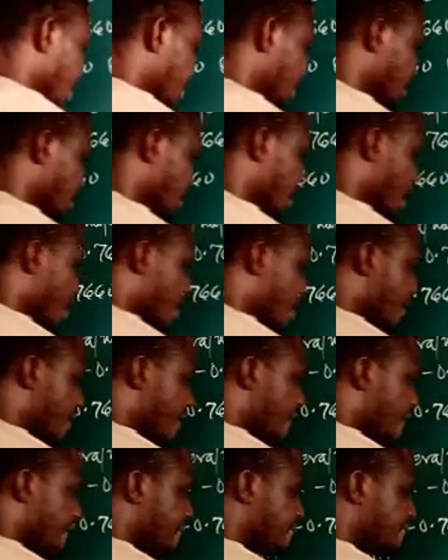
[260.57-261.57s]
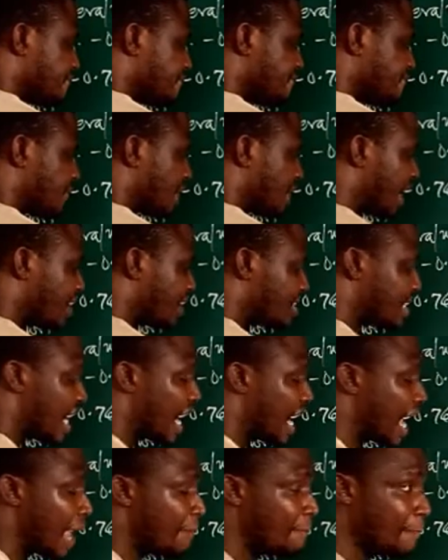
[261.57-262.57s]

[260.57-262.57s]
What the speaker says: Now, I